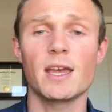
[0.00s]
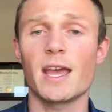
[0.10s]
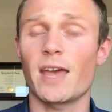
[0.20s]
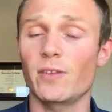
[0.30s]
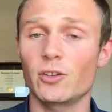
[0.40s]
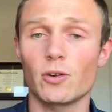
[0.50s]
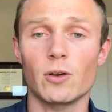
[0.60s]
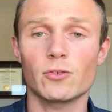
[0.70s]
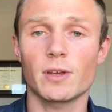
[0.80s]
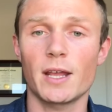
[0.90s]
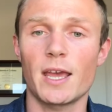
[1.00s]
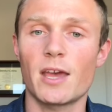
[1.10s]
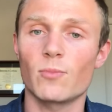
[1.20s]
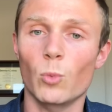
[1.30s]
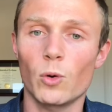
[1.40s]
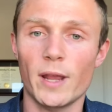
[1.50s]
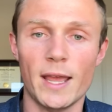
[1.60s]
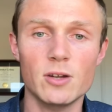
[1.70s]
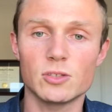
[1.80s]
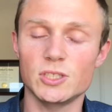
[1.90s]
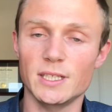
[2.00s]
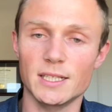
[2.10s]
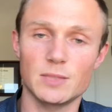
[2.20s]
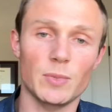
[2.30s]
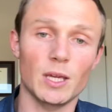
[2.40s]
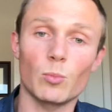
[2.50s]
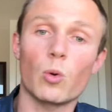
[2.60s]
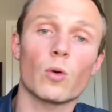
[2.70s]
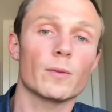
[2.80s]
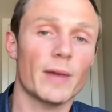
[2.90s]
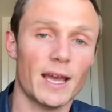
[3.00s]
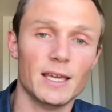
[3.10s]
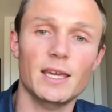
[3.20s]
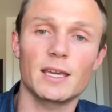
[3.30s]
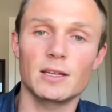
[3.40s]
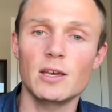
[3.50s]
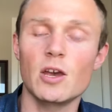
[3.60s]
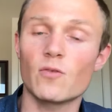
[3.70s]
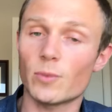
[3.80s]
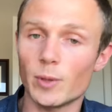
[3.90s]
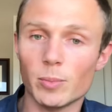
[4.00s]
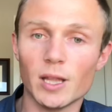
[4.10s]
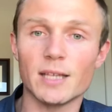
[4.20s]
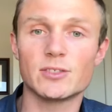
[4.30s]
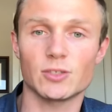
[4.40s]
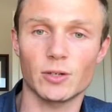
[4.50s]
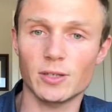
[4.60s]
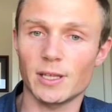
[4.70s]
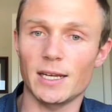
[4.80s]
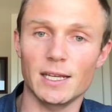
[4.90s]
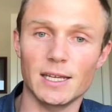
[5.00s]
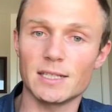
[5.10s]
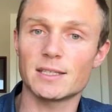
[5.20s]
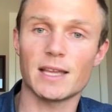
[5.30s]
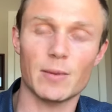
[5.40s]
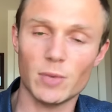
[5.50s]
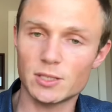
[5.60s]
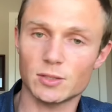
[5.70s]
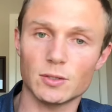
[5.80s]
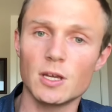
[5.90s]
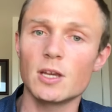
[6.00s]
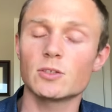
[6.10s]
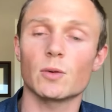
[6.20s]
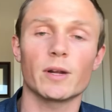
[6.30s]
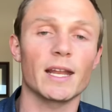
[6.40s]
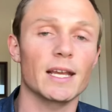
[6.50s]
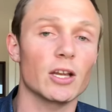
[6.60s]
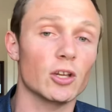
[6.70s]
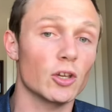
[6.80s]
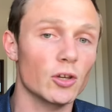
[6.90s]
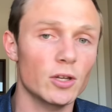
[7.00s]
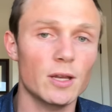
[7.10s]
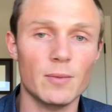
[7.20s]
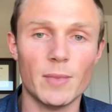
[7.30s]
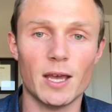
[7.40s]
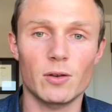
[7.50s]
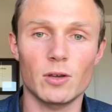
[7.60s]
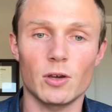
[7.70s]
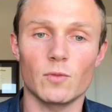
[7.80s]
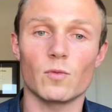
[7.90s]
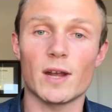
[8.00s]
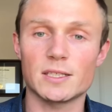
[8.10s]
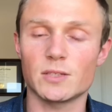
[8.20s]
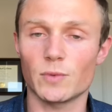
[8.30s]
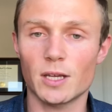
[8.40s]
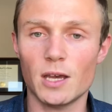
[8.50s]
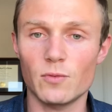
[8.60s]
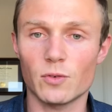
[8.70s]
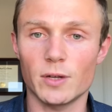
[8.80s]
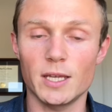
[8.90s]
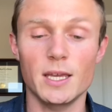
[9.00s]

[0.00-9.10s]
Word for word: and then you're also going to have more energy that's being poured back in from the blood circulating into that muscle. So we're getting a good amount of rest and recovery